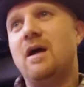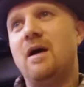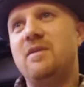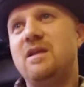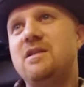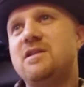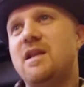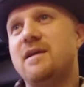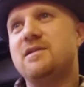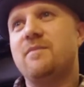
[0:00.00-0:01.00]
Um, and the
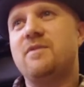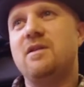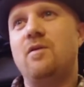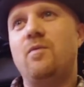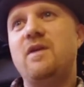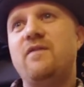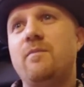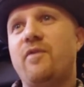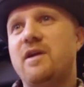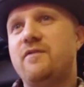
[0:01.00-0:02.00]
internet is something that we've
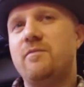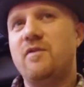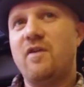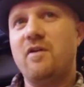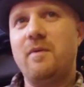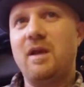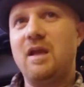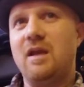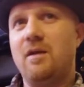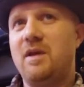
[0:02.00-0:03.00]
embraced from the very
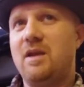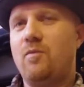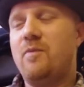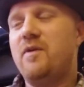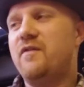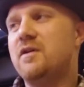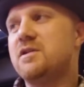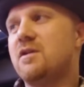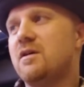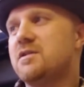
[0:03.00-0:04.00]
beginning. I mean, when we
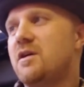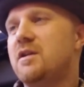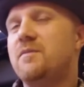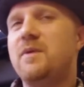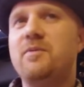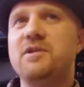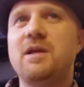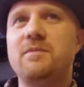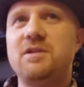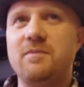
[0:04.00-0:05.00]
first start, started the B-Boy
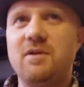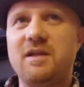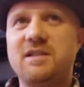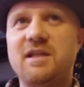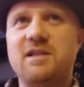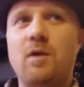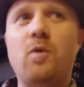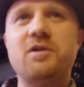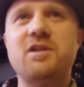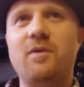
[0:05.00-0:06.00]
Championship in 96, there
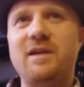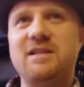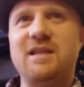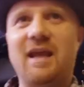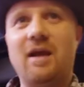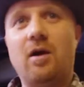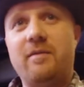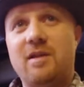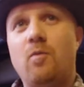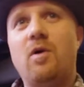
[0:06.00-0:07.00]
was no internet. I
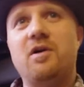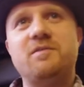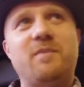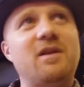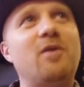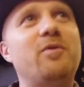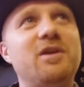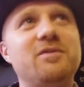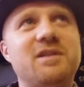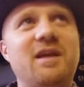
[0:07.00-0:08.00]
mean, there was, but no one
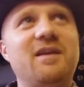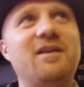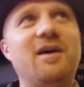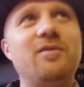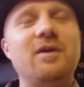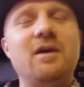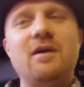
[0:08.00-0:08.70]
used it, you know.